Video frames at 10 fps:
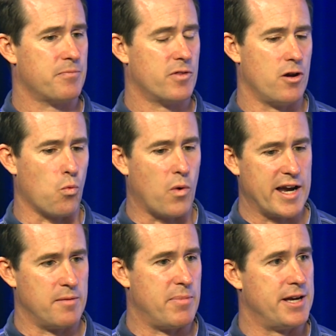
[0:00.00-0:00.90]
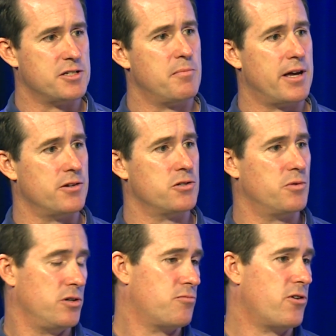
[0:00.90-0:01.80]
They're white-based metal, so
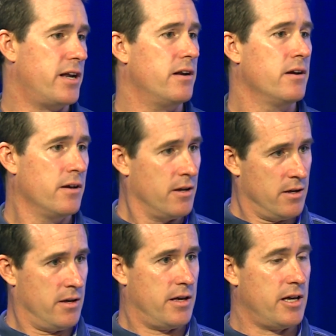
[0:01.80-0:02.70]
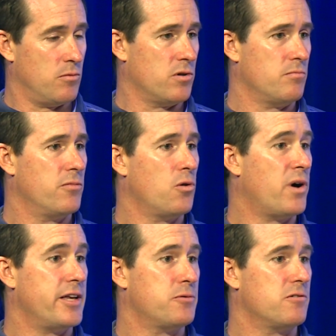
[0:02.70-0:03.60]
when you print, the
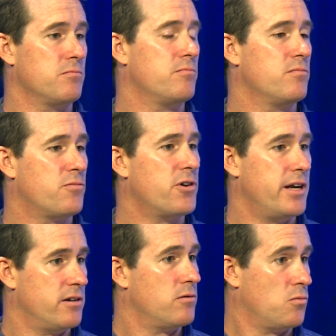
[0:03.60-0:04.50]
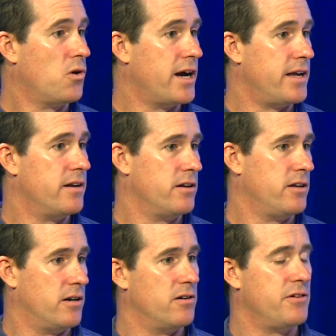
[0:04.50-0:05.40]
whites will print white.
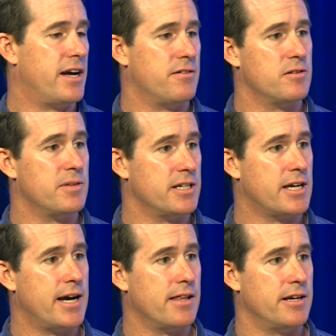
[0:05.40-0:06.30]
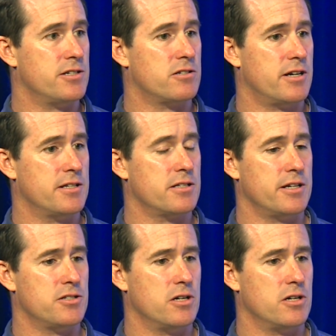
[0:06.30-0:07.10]
If you have some nice highlights, it translates.